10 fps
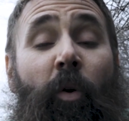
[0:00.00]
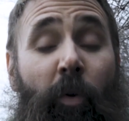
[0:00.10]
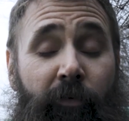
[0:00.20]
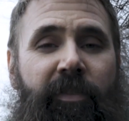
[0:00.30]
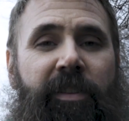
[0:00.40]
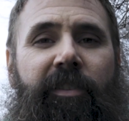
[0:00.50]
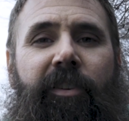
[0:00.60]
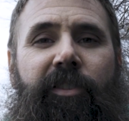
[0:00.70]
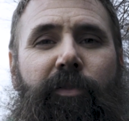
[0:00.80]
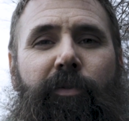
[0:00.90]
or visit our
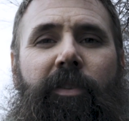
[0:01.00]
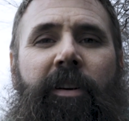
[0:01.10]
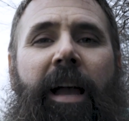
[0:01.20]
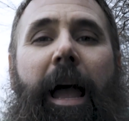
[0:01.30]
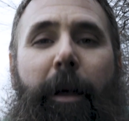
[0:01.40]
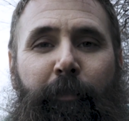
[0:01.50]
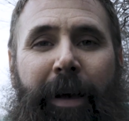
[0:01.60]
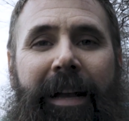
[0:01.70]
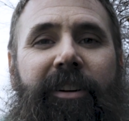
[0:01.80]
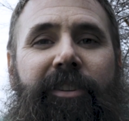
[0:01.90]
store at
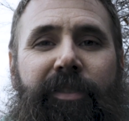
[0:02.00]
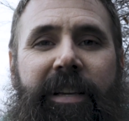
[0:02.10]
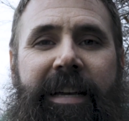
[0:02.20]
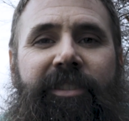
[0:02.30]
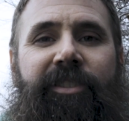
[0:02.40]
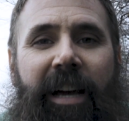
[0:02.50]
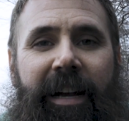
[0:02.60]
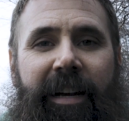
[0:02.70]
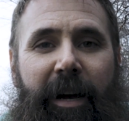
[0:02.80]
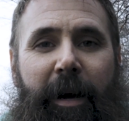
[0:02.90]

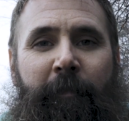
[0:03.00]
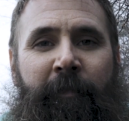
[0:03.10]
backcountryedge.com.